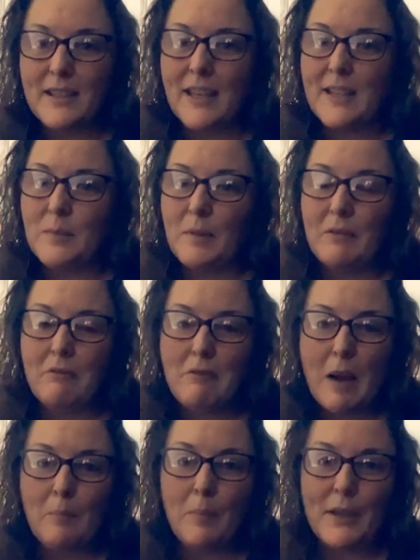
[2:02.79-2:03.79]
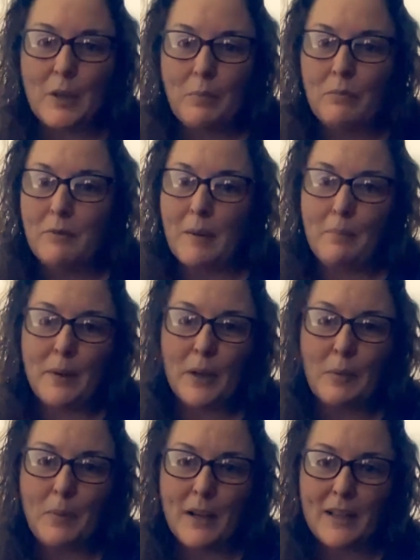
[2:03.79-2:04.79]
has been ramping up, and
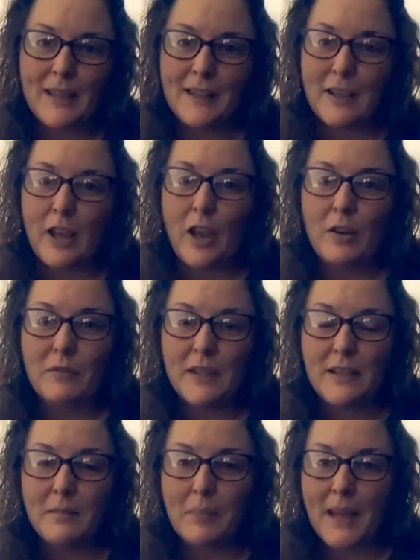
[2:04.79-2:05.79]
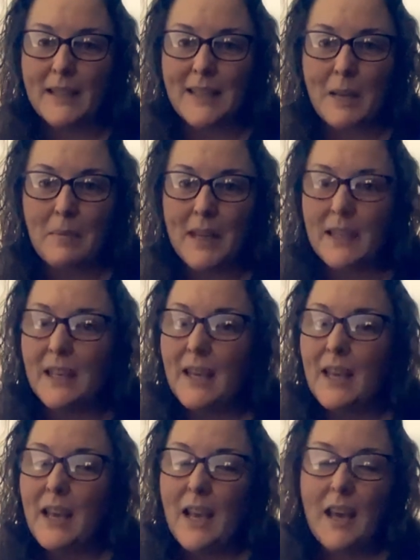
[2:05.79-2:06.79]
I think the COVID pandemic
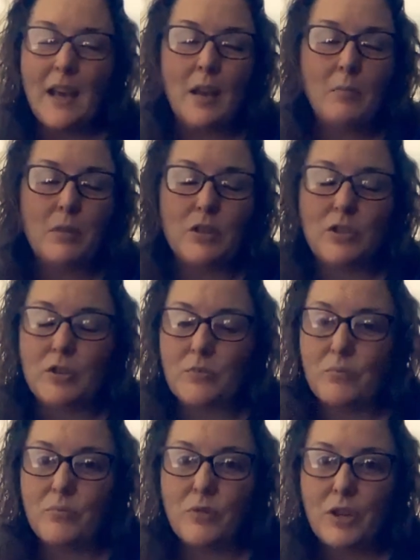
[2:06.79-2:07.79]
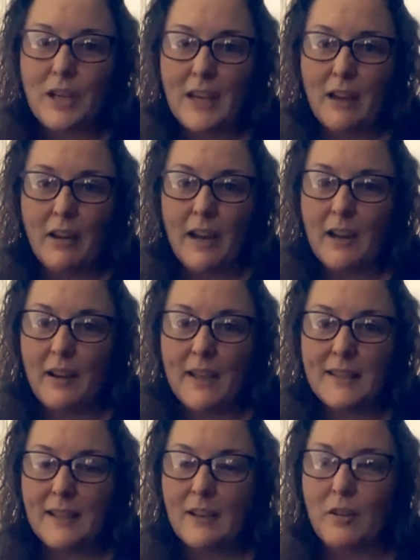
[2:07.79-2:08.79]
just really
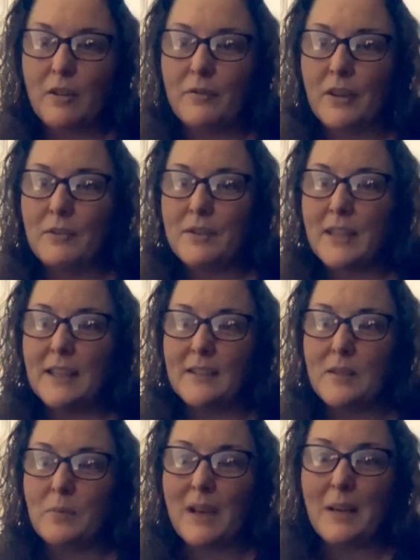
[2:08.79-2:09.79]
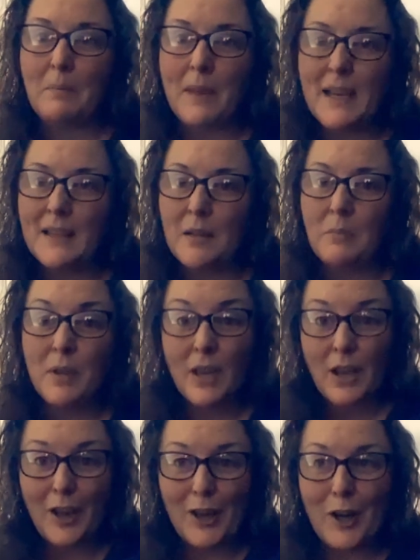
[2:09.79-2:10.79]
highlighted a lot of those things as well and made them
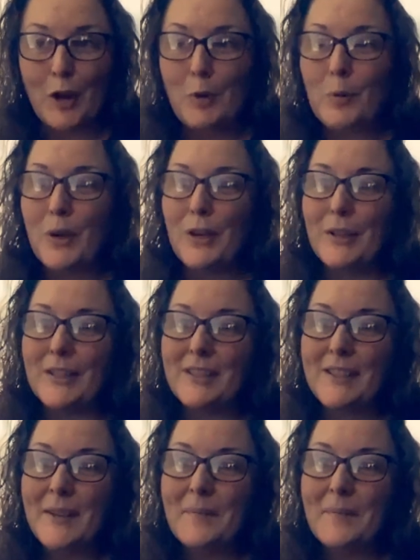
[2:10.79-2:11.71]
a lot worse.